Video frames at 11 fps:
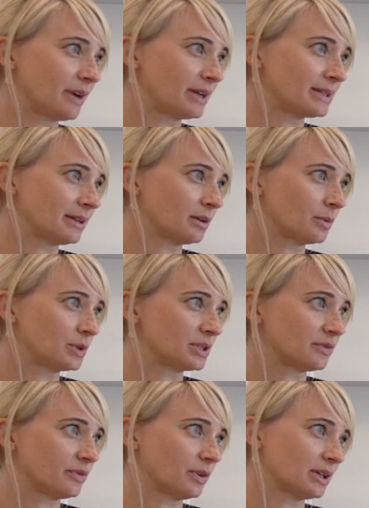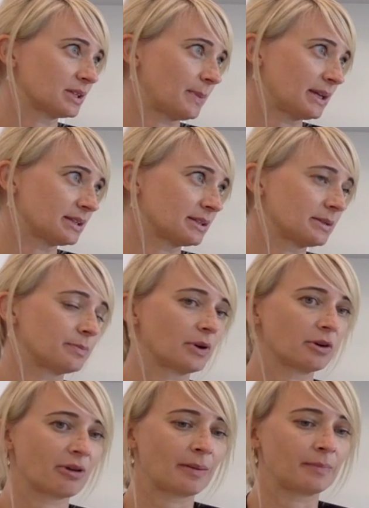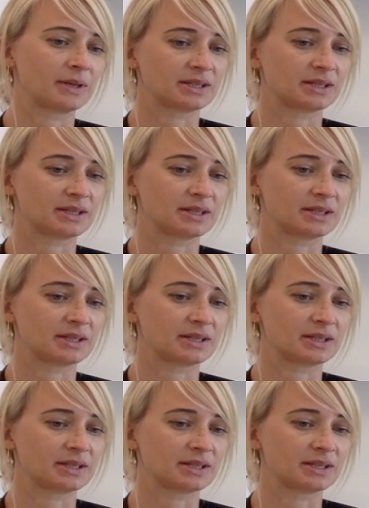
Write, Ink, which is a phonics-based program.